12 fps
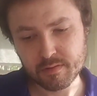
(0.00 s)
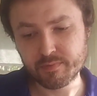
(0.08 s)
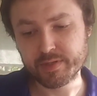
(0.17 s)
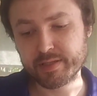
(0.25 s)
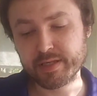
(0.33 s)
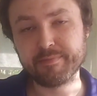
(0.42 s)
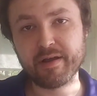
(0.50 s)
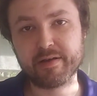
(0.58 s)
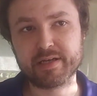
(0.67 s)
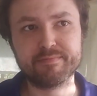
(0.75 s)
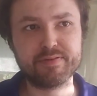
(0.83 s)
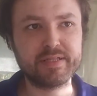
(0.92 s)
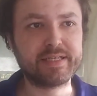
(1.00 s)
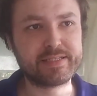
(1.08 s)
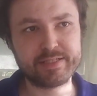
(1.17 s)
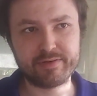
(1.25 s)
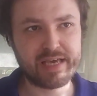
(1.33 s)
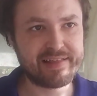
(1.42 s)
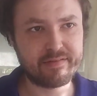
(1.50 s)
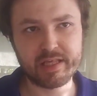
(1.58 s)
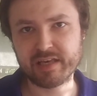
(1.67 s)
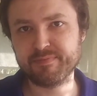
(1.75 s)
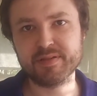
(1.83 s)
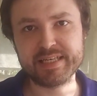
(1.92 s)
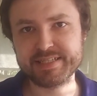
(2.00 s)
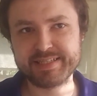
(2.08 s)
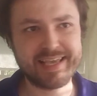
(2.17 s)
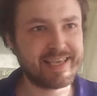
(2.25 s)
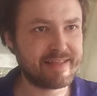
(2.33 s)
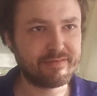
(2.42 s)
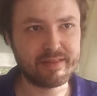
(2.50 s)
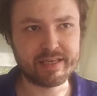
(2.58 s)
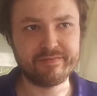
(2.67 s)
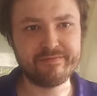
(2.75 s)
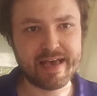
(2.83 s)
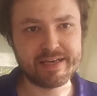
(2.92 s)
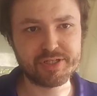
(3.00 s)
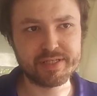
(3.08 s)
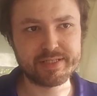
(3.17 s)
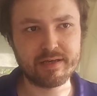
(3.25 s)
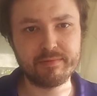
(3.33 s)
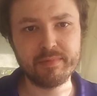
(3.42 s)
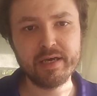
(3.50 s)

with the American police. So you had to think of police state, you had to think of fascism.